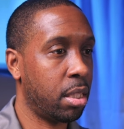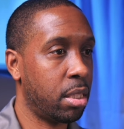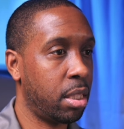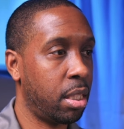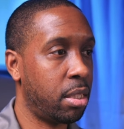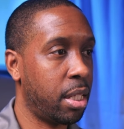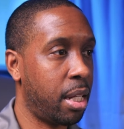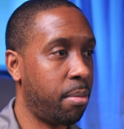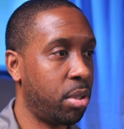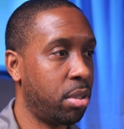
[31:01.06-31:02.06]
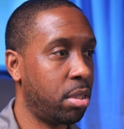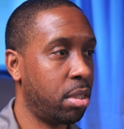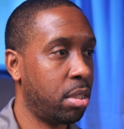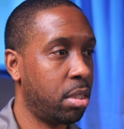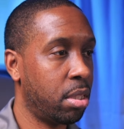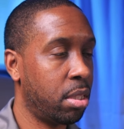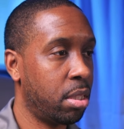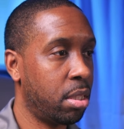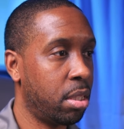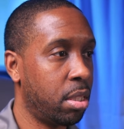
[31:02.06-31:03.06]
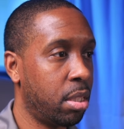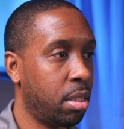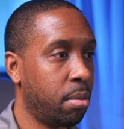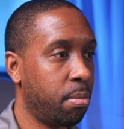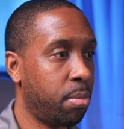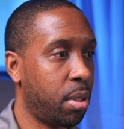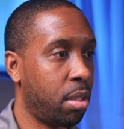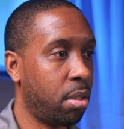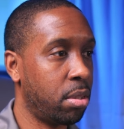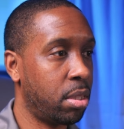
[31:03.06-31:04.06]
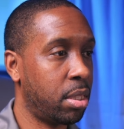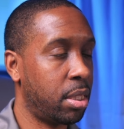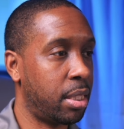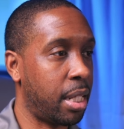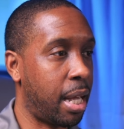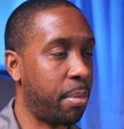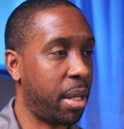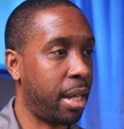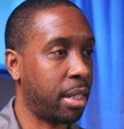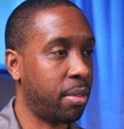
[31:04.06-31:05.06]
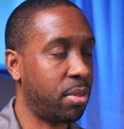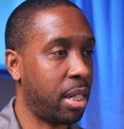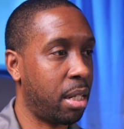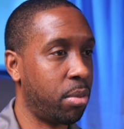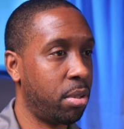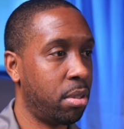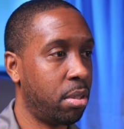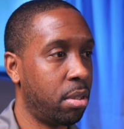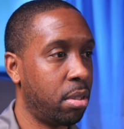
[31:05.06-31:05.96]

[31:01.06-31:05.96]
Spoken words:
let's see, timers, pause, stop active timer,